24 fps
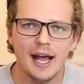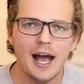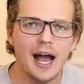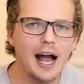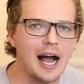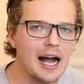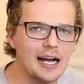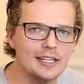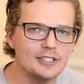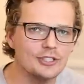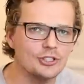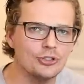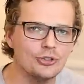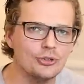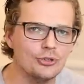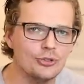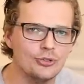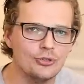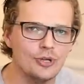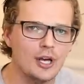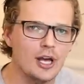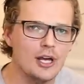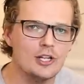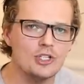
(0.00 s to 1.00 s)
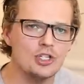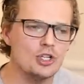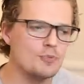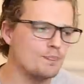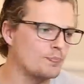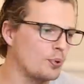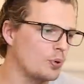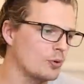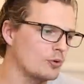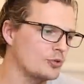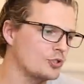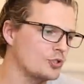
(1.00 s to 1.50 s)
ask you to
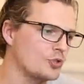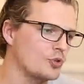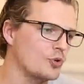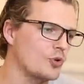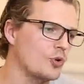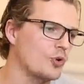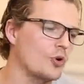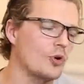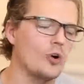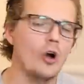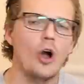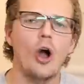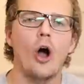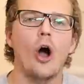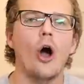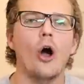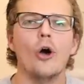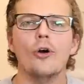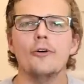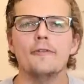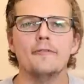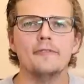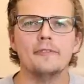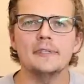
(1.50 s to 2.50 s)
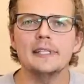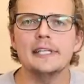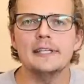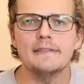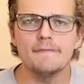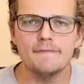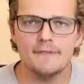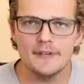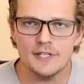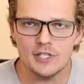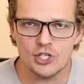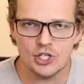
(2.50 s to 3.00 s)
put your overly
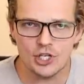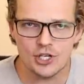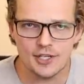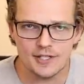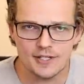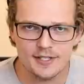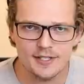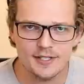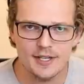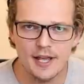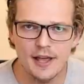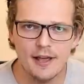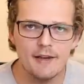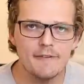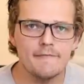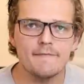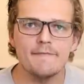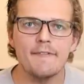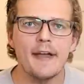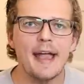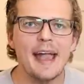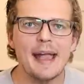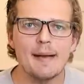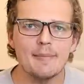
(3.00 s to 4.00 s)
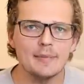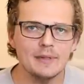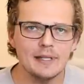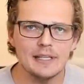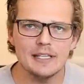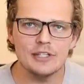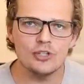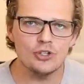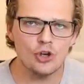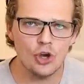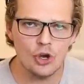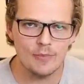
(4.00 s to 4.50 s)
vicious
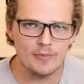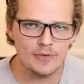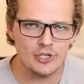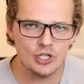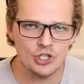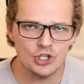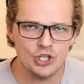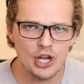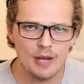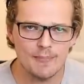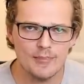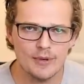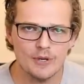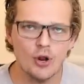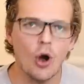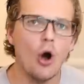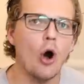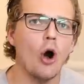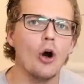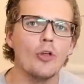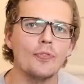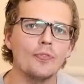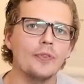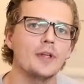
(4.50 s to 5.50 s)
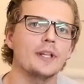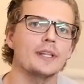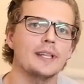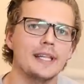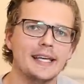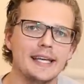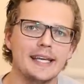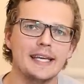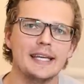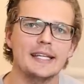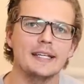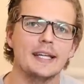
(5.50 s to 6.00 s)
family German Shepherd on the
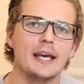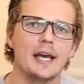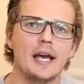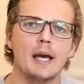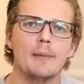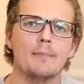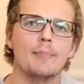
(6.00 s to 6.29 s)
lead